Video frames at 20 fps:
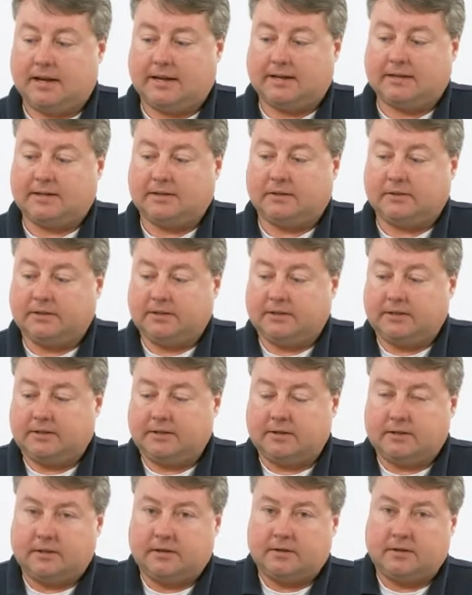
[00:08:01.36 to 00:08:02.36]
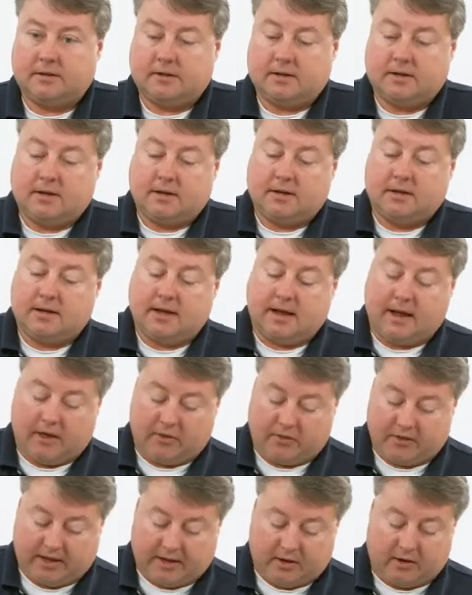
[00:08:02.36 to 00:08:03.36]
and tilted,
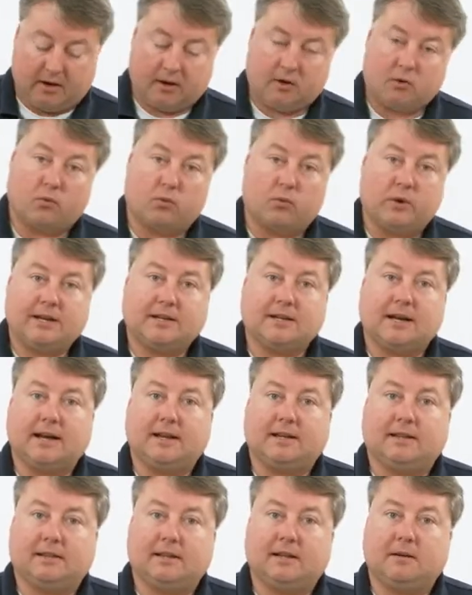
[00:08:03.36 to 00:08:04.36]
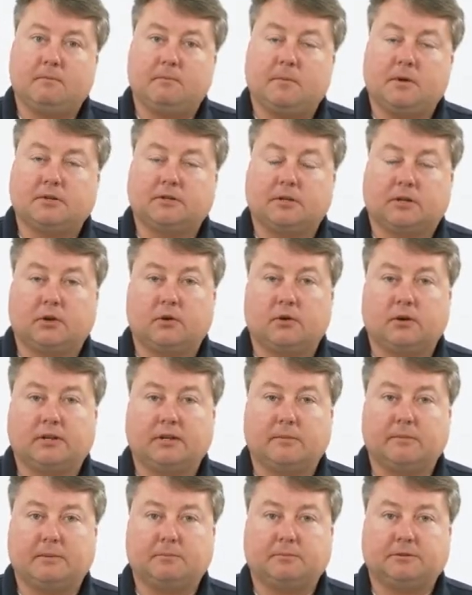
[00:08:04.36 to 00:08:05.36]
and then retighten them, securing
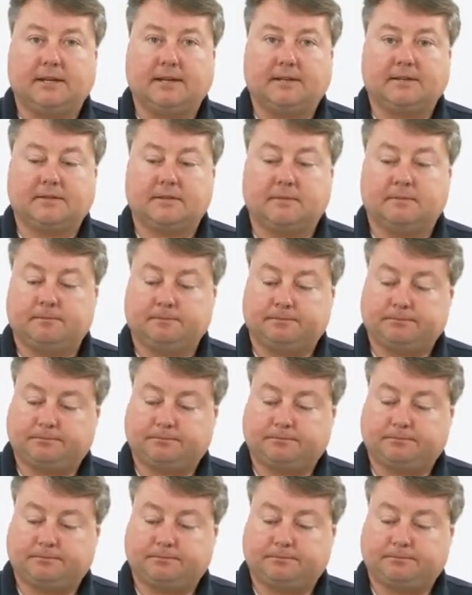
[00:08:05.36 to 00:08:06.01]
them in place.